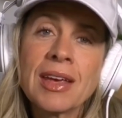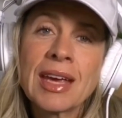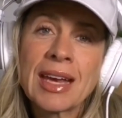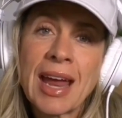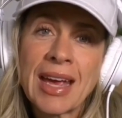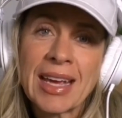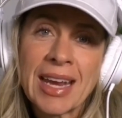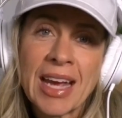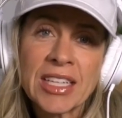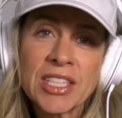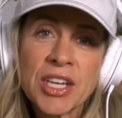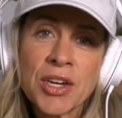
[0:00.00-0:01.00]
Can I
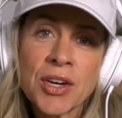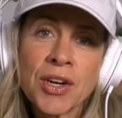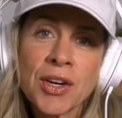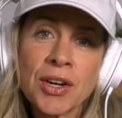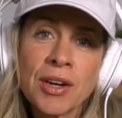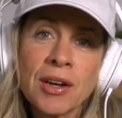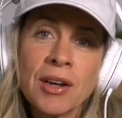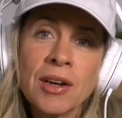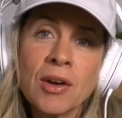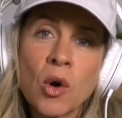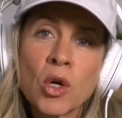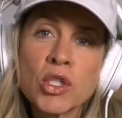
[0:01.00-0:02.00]
connect here?
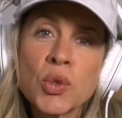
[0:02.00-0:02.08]
Or